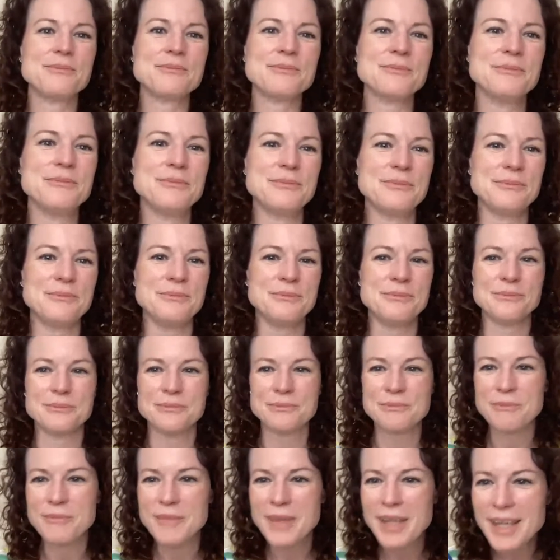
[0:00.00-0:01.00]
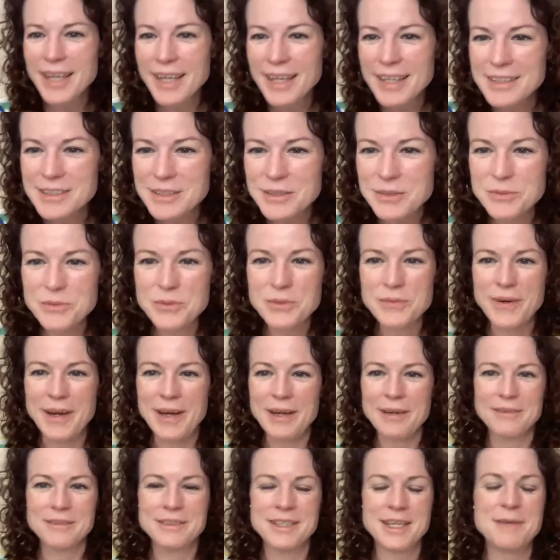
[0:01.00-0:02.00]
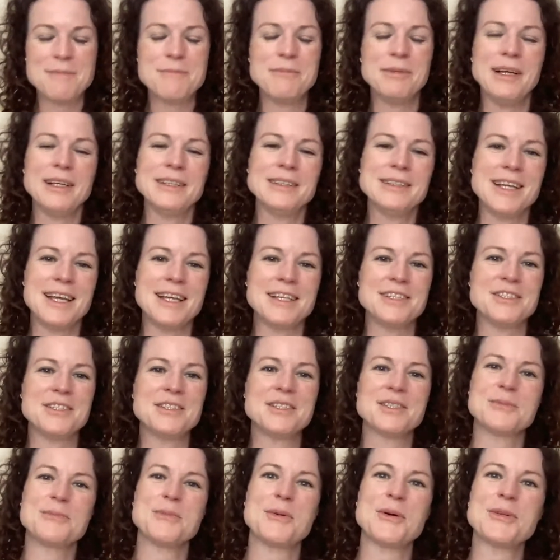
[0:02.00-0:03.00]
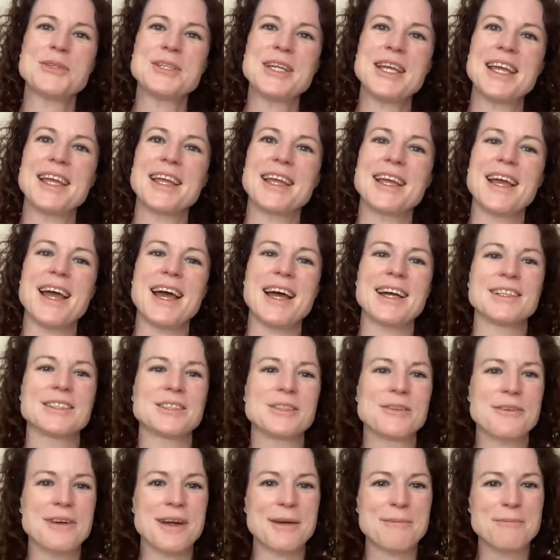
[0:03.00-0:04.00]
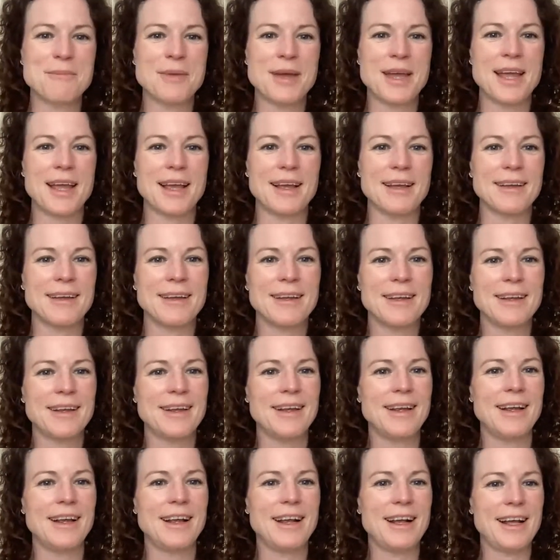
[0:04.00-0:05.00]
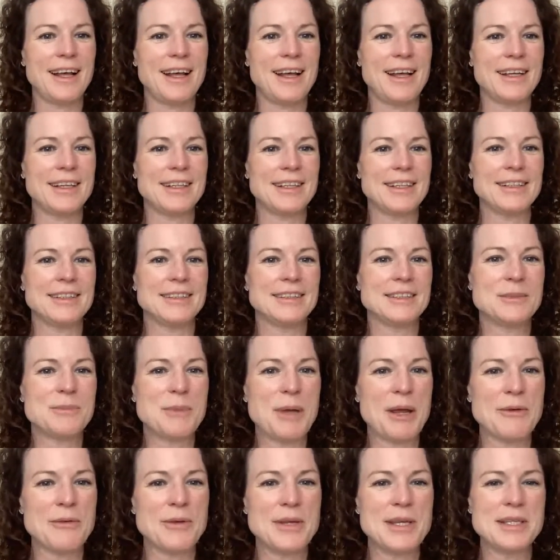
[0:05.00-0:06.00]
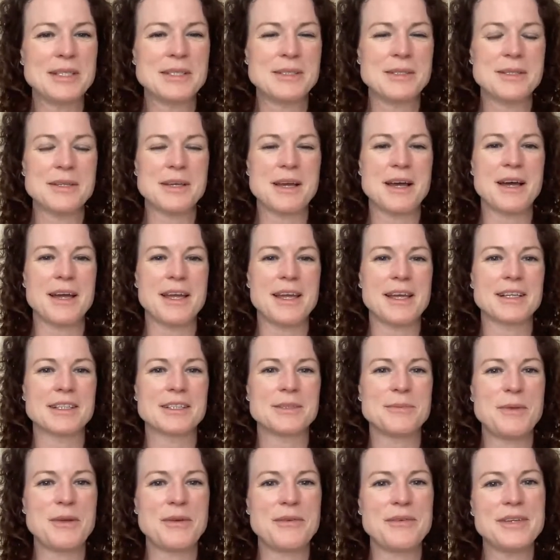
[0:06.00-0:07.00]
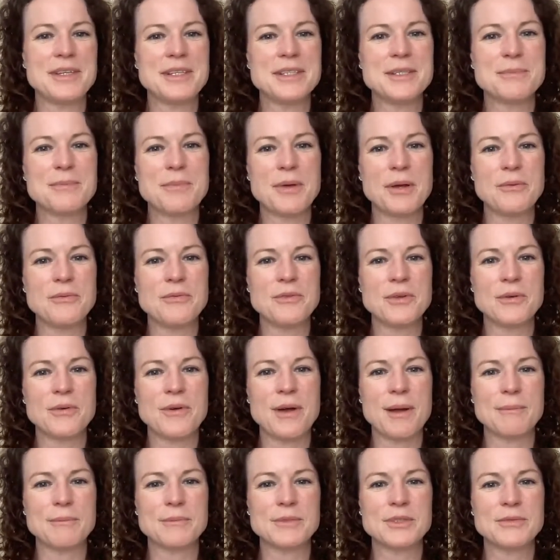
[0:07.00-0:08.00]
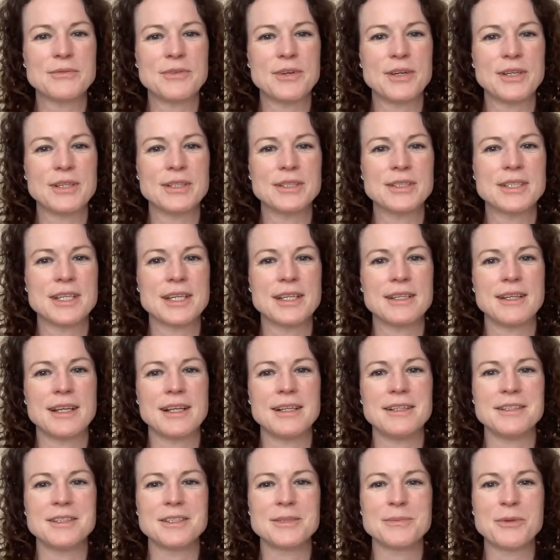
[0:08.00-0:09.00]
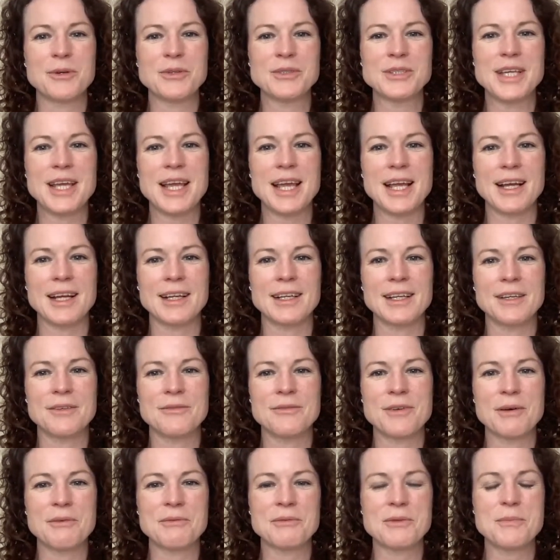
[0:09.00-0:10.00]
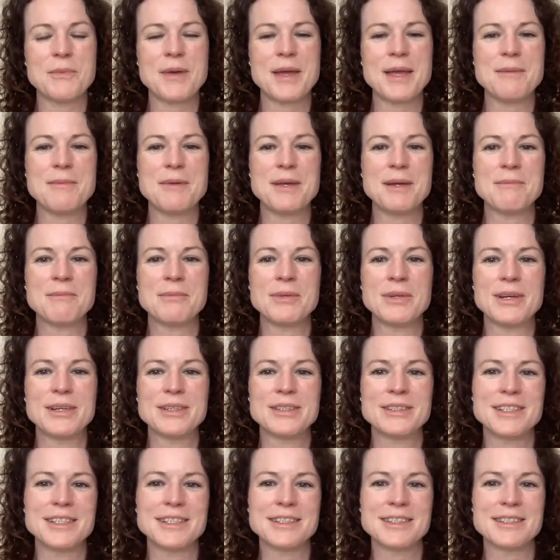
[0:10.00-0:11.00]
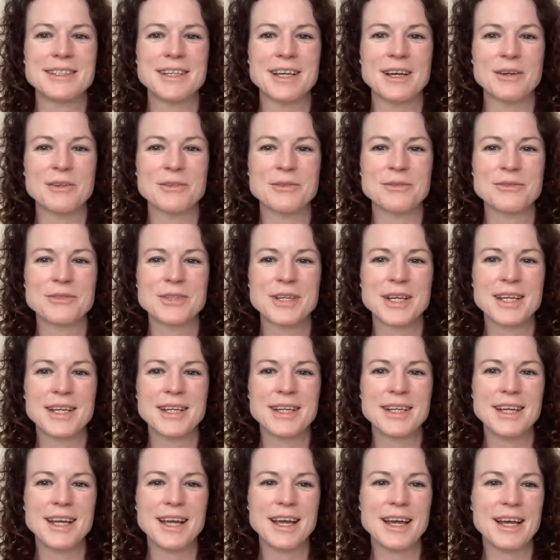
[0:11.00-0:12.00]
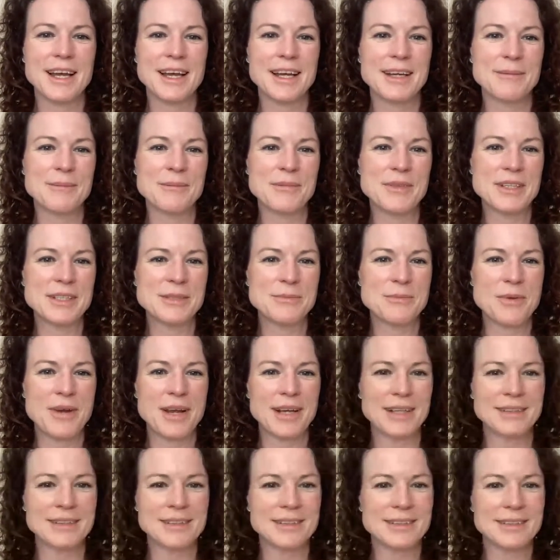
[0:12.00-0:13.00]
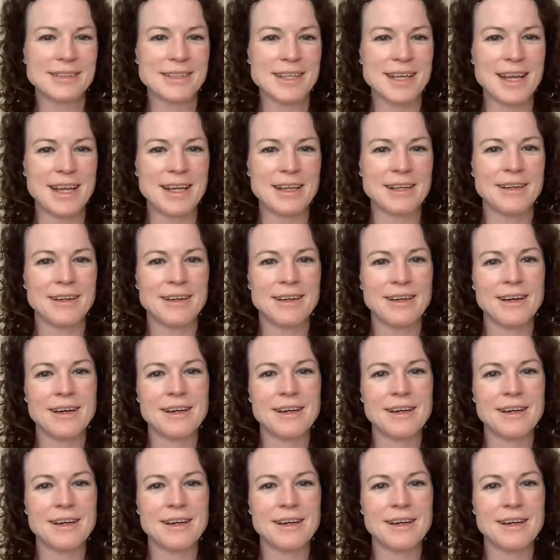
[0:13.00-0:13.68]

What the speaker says: This is all around implantation, spotting and cramping. And Paris, I experienced both the cramps first and then the spotting, and I felt the baby implant itself this pregnancy.